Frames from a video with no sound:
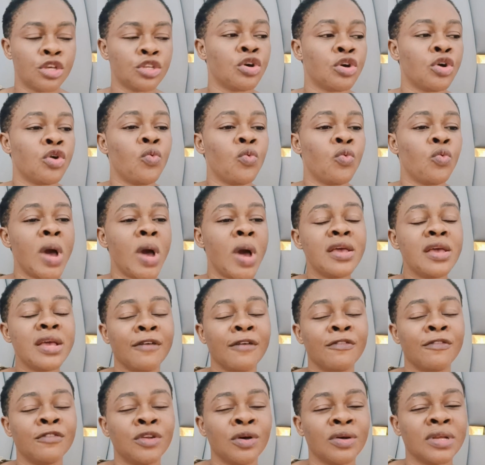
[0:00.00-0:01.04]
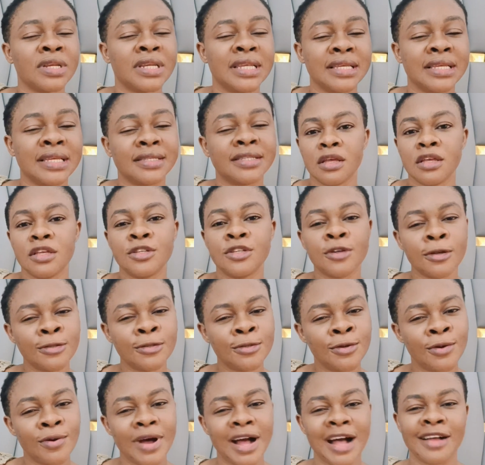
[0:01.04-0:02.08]
So when you have done this,
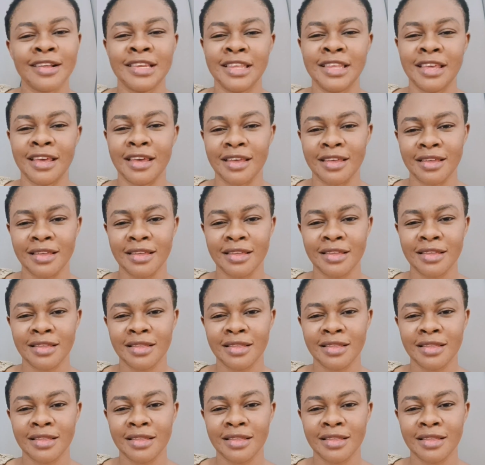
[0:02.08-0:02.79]
just go out there